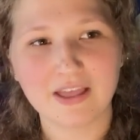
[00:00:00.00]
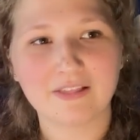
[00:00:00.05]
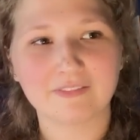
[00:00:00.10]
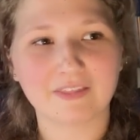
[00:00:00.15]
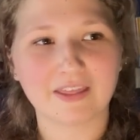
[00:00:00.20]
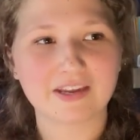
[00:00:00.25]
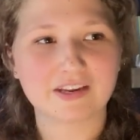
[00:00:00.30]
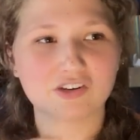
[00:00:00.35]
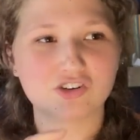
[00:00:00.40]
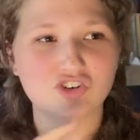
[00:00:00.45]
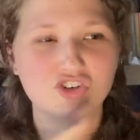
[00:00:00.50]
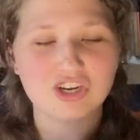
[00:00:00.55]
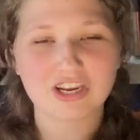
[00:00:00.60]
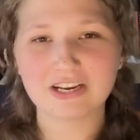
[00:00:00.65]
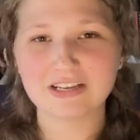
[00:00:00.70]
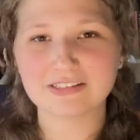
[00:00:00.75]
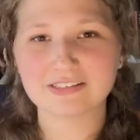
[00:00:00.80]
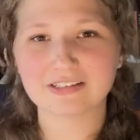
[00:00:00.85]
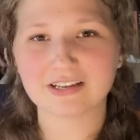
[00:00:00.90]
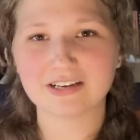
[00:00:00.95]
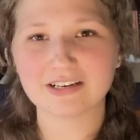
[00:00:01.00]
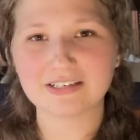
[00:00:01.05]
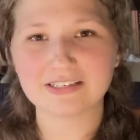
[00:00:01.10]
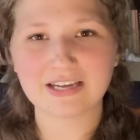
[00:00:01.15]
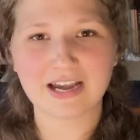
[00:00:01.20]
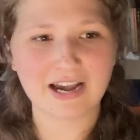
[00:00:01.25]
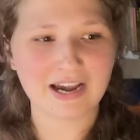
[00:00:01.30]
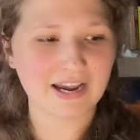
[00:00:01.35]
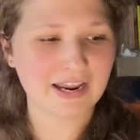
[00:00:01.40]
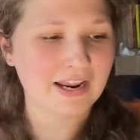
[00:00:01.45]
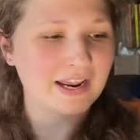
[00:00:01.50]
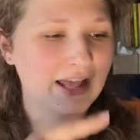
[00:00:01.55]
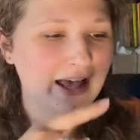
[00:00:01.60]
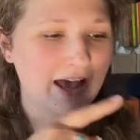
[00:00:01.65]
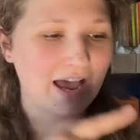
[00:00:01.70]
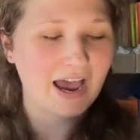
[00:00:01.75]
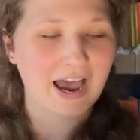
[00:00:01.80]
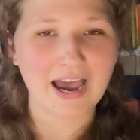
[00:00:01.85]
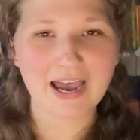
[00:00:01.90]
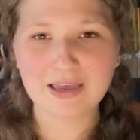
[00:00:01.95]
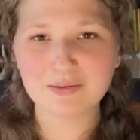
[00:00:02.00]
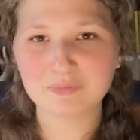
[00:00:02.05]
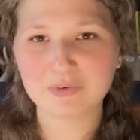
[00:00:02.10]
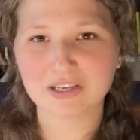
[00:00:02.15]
Like Jenna's gonna die, I'm